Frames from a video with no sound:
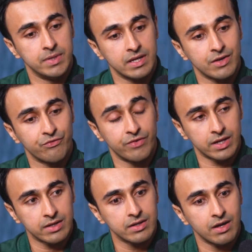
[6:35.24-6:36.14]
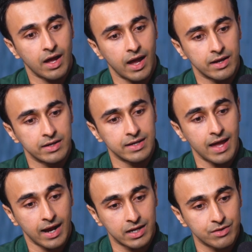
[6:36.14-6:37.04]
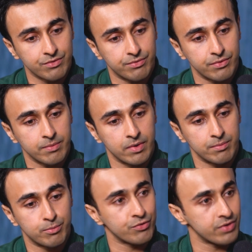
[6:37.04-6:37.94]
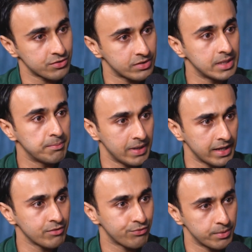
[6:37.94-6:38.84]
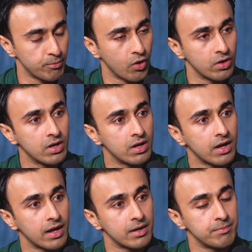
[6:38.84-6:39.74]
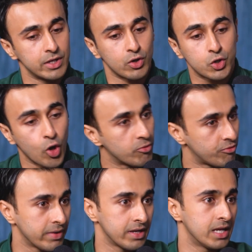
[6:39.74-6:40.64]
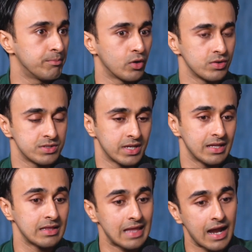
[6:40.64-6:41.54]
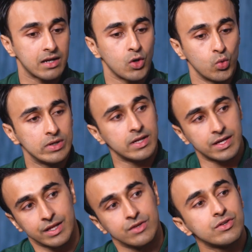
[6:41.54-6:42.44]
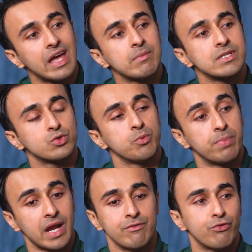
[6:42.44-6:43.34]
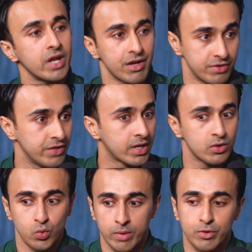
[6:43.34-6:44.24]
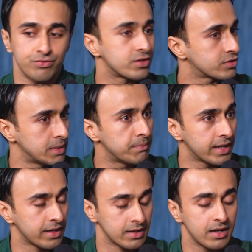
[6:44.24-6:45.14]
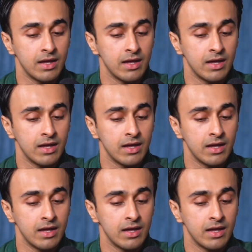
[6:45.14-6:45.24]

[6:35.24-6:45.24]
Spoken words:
Being very highly active, professionally playing football, and being on top of my game, because I think that whole teenage time is so prime for everyone who are professionally playing.